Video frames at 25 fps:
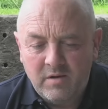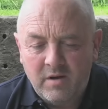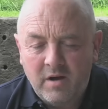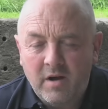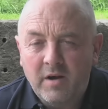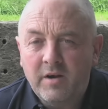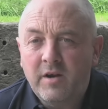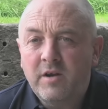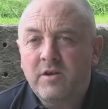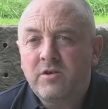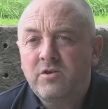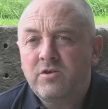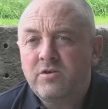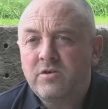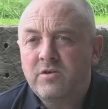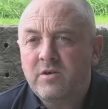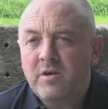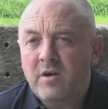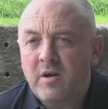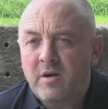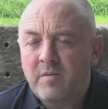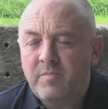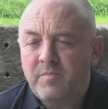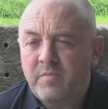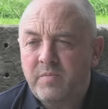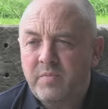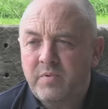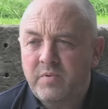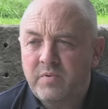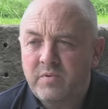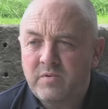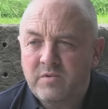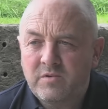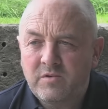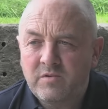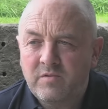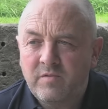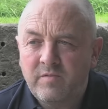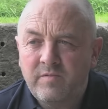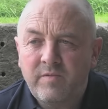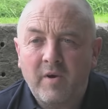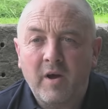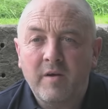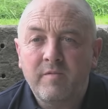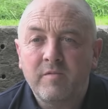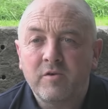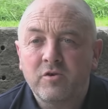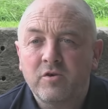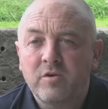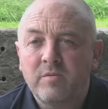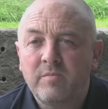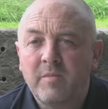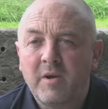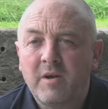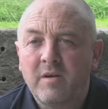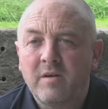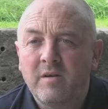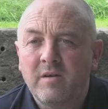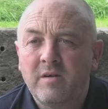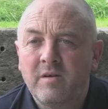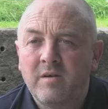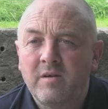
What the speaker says: an inch up to 500 mil